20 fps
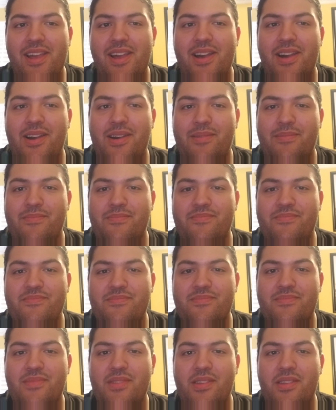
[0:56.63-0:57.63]
um,
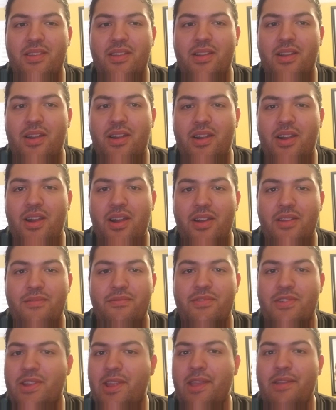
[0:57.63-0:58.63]

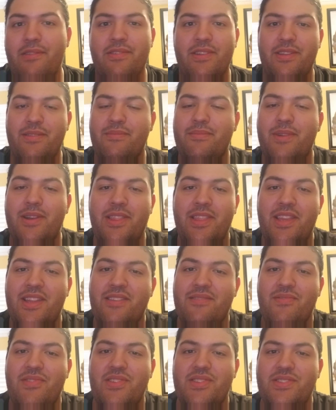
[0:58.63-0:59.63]
unforgiving by the end
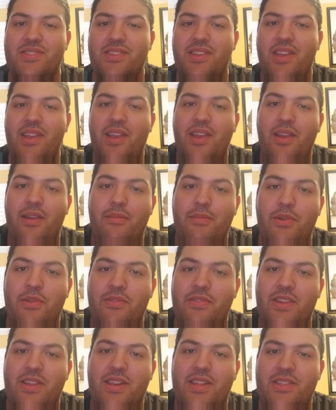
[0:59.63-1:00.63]
of this
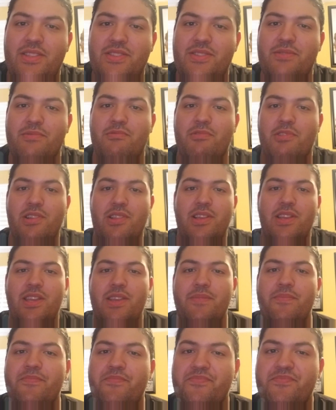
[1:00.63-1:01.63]
movie, and it's
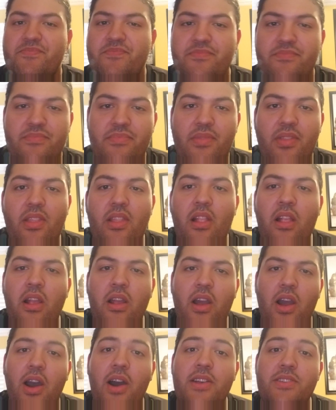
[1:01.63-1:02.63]
really
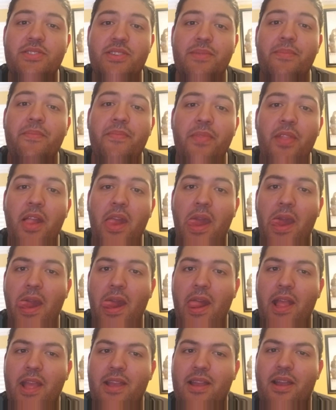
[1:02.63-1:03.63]
awesome.
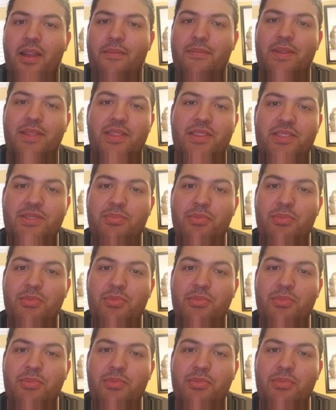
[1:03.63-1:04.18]
I mean, this